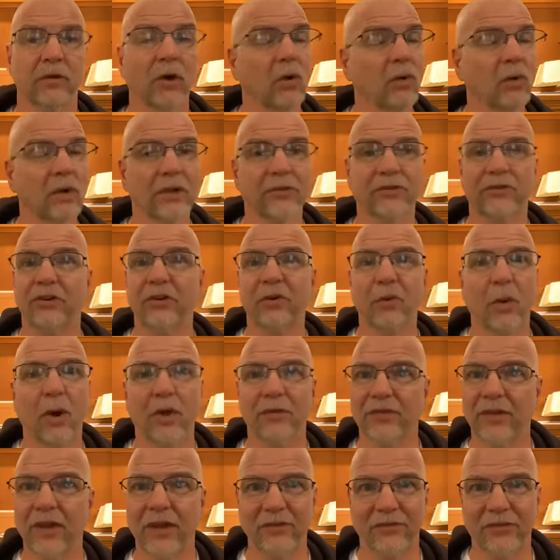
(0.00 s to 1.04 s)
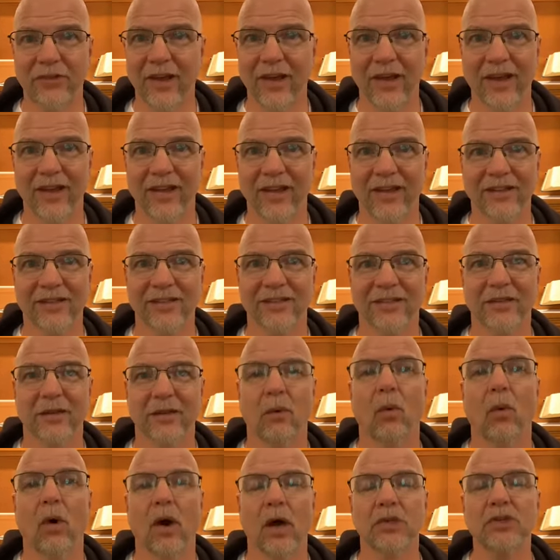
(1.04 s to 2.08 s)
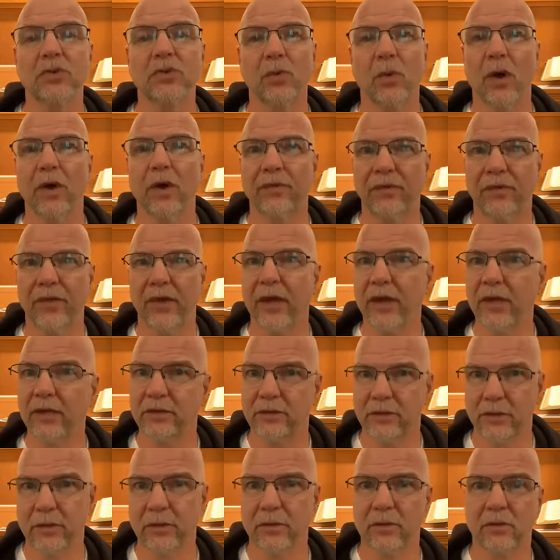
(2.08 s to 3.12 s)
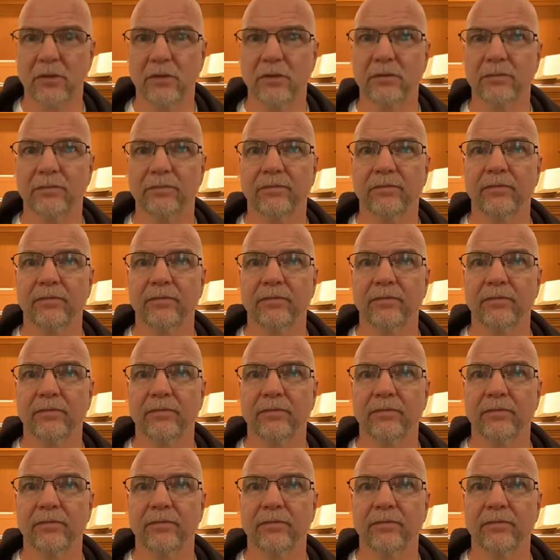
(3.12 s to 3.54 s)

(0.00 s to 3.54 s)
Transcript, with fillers: don't listen to what they say, watch what they do.